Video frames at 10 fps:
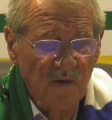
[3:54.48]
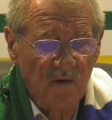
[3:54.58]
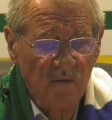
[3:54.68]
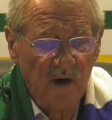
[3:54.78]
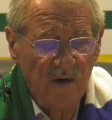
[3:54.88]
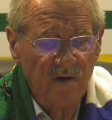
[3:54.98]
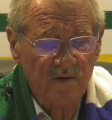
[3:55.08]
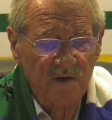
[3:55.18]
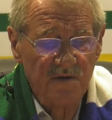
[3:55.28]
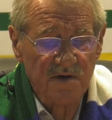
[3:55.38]

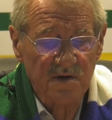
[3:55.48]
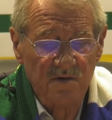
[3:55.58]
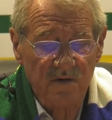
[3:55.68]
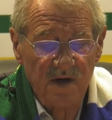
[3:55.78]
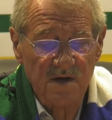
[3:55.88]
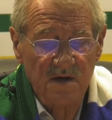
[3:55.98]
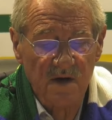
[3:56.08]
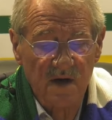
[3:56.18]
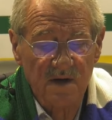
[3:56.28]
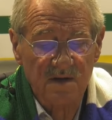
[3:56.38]
to
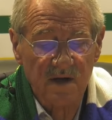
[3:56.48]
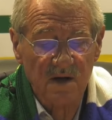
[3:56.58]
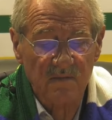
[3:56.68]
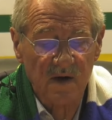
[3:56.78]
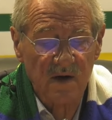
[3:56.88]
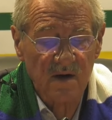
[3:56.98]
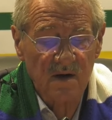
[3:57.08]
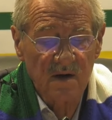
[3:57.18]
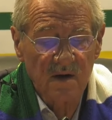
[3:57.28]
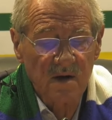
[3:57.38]
nationalize any mine
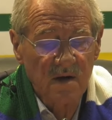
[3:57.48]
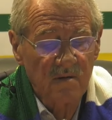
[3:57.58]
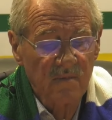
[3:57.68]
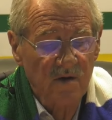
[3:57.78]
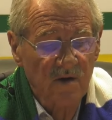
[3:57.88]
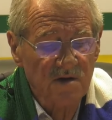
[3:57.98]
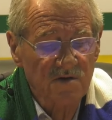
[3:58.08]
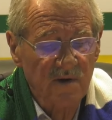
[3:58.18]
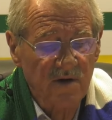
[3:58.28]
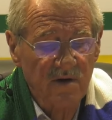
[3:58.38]
because
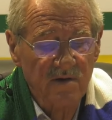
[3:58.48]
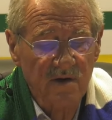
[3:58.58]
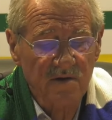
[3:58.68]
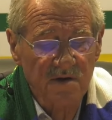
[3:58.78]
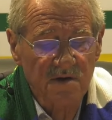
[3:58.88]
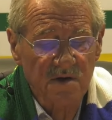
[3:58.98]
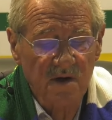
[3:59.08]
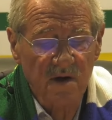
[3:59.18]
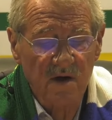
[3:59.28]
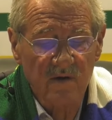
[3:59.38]
we are not interested
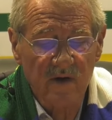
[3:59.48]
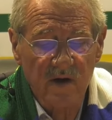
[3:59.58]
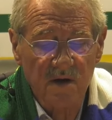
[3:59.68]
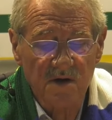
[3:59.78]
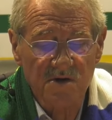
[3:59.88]
in owning any